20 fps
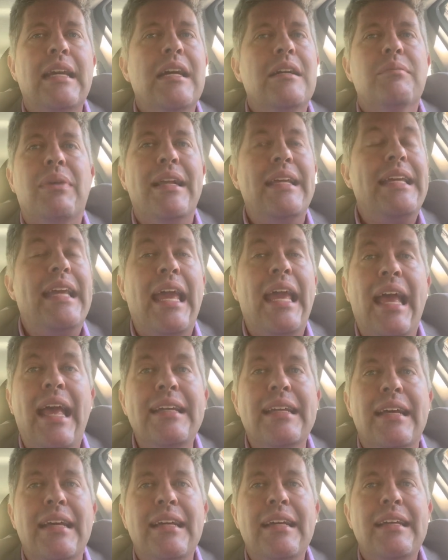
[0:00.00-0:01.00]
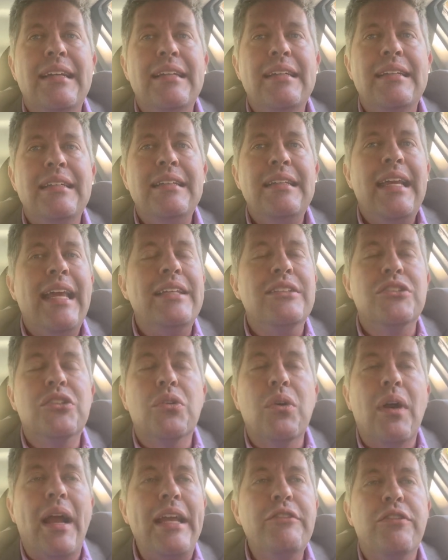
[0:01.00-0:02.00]
But again, he's
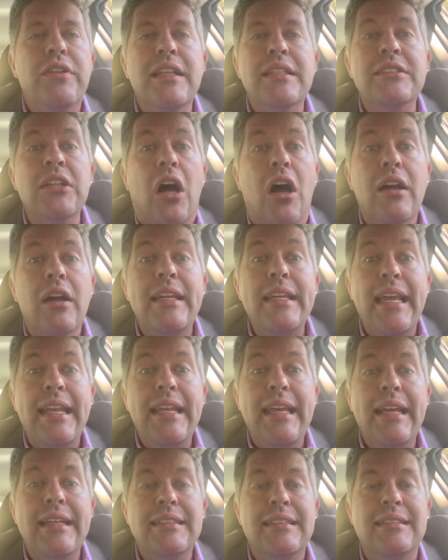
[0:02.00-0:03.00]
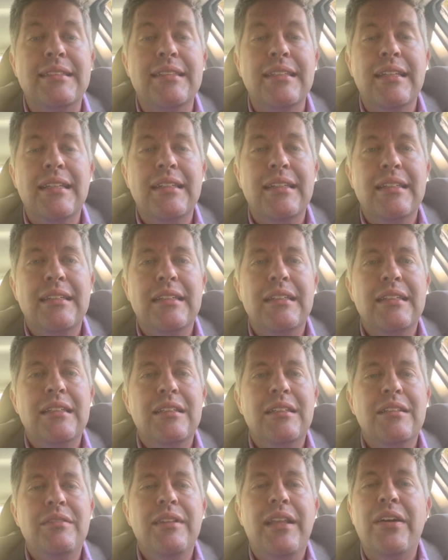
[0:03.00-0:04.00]
great for the talking idiots.
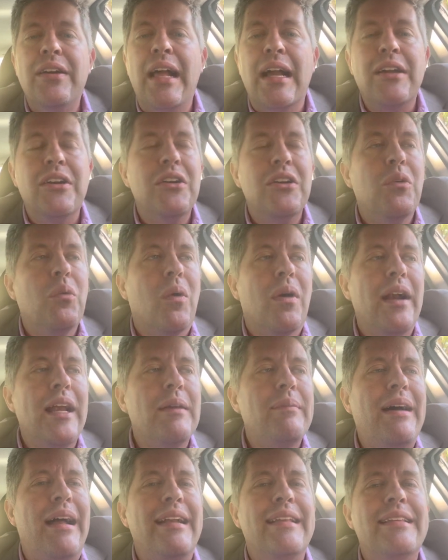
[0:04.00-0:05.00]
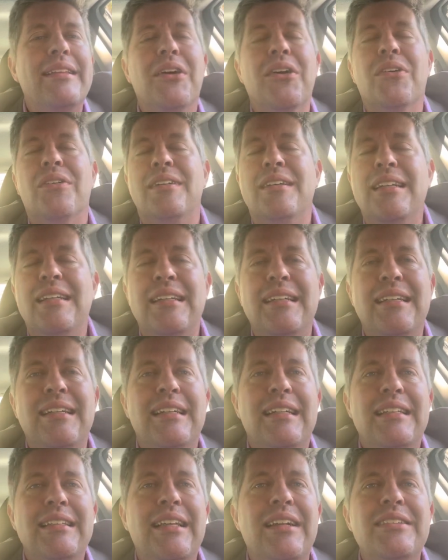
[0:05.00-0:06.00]
They're not going to worry about it though.
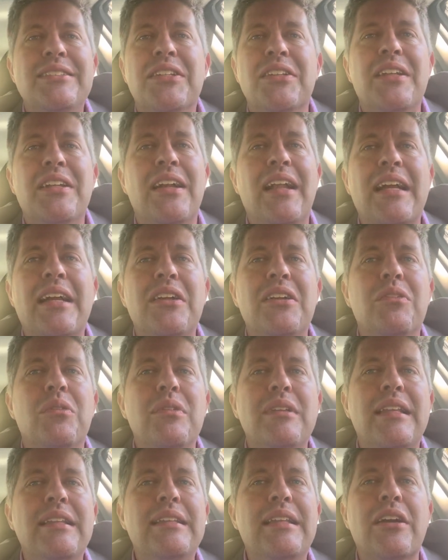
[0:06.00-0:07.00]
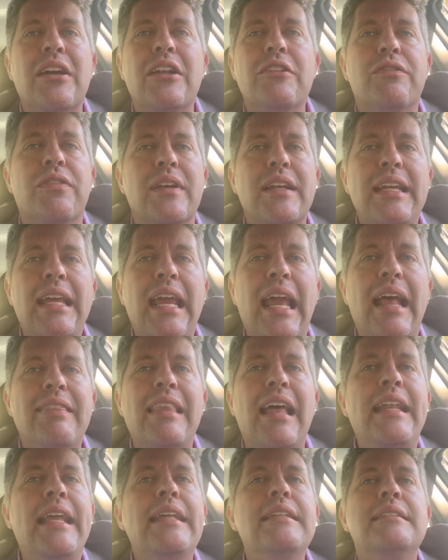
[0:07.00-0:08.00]
They're going to forget
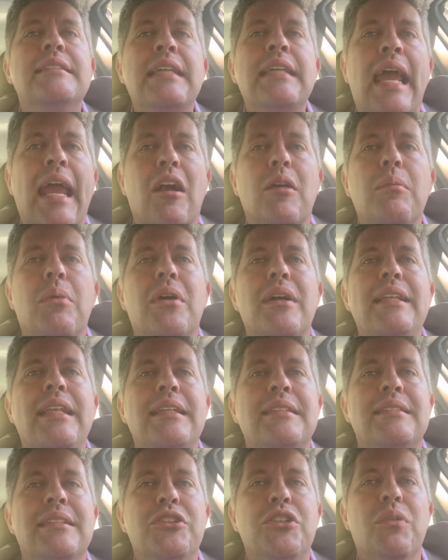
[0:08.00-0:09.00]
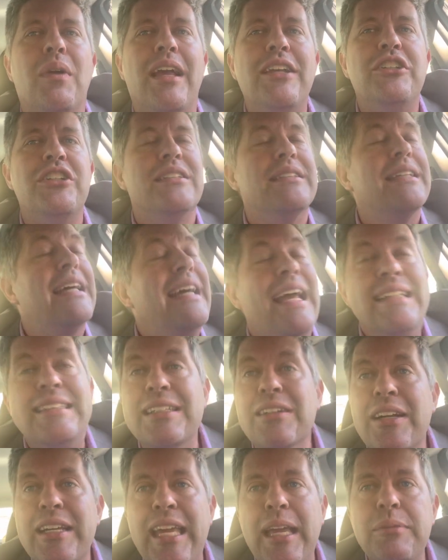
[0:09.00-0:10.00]
that he's terrible in these situations
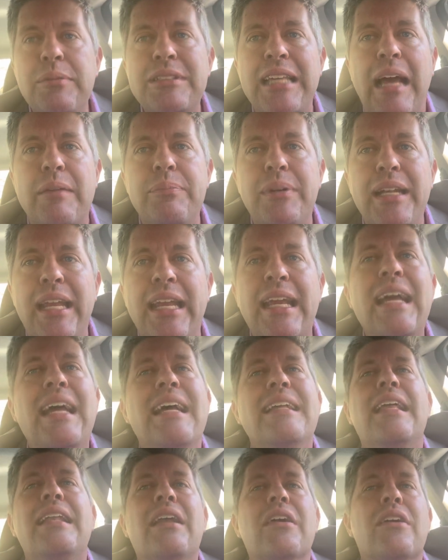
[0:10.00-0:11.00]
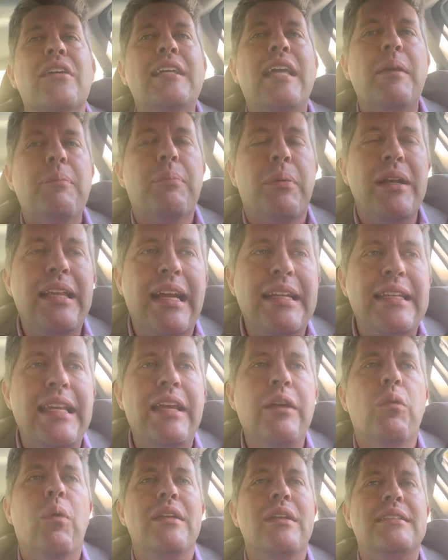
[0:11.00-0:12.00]
until it keeps happening. Then they're going to keep predicting
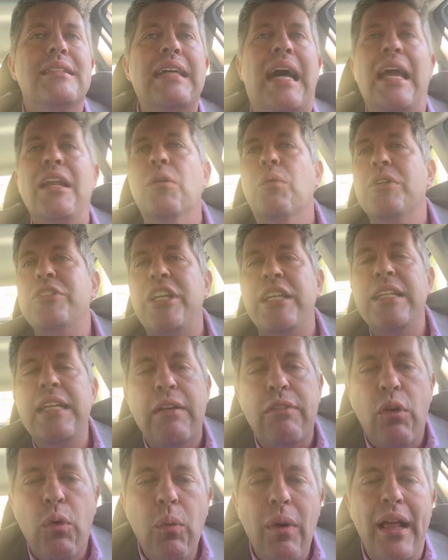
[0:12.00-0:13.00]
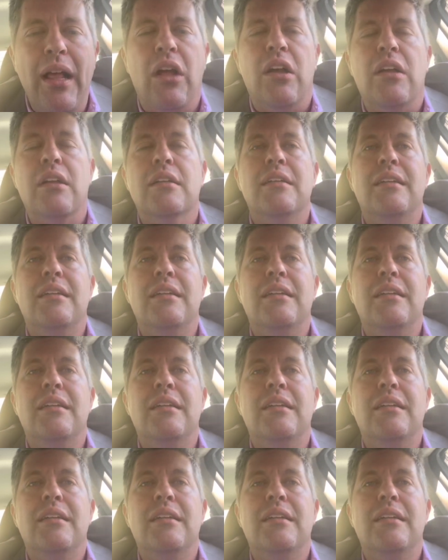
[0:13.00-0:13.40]
he wins a title, which he never will.